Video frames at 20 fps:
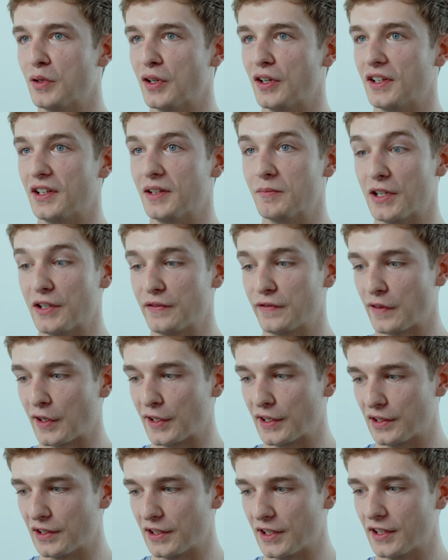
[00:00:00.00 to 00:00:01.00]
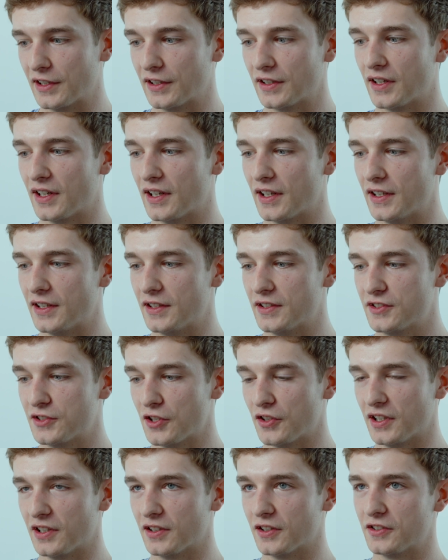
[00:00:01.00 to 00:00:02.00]
but in my final year I
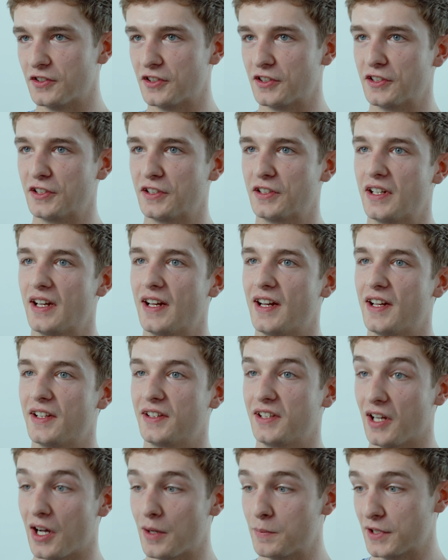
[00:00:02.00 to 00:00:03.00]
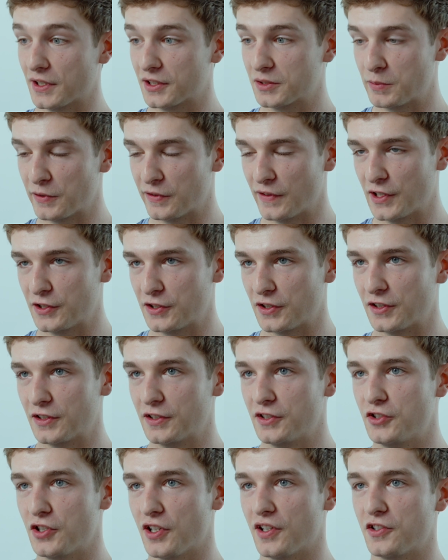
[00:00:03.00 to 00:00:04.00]
studied under the optics
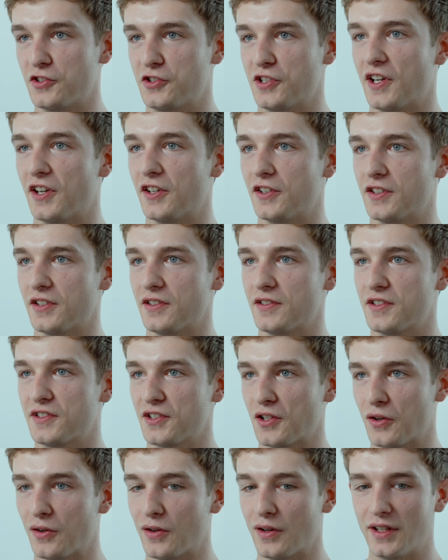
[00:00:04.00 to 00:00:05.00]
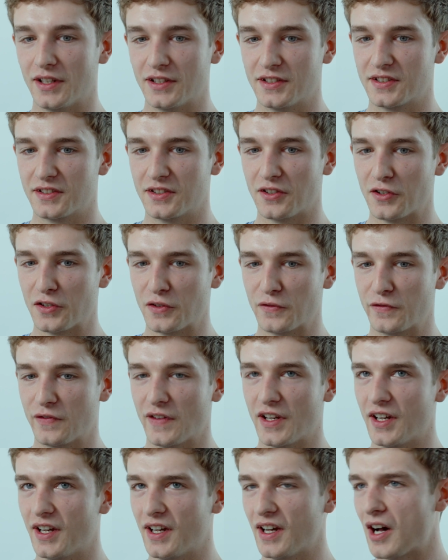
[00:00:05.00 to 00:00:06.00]
professor, John Sheridan, so it's sort of
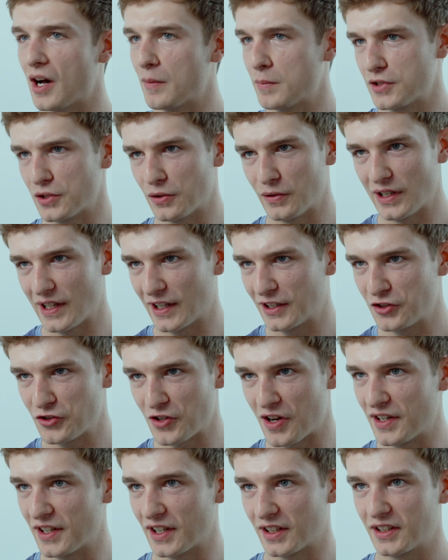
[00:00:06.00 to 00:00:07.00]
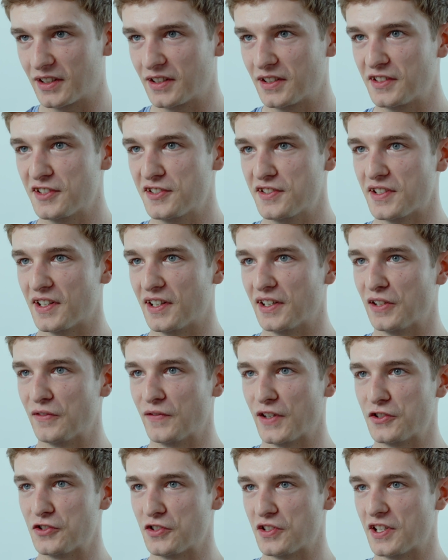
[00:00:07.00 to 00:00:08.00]
optoelectronic style
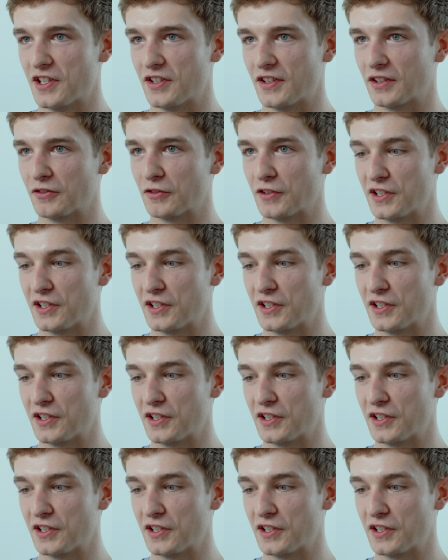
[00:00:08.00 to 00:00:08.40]
of engineering